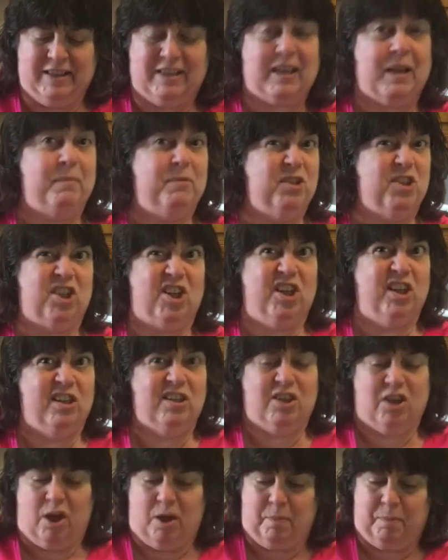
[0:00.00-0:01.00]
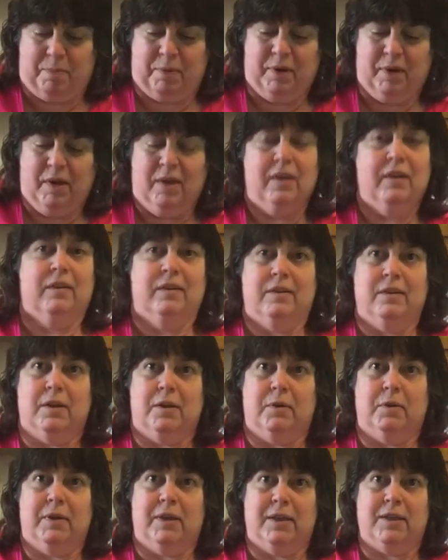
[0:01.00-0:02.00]
I'm just going to dump.
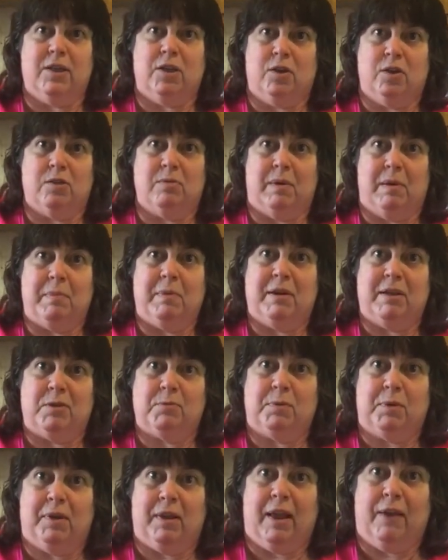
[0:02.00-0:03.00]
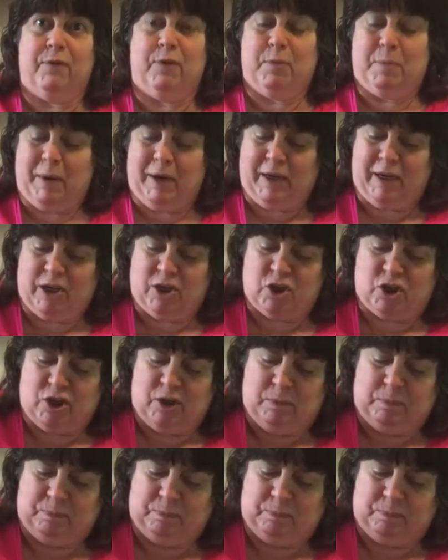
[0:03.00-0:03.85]
So excuse me, but it's real life in my kitchen.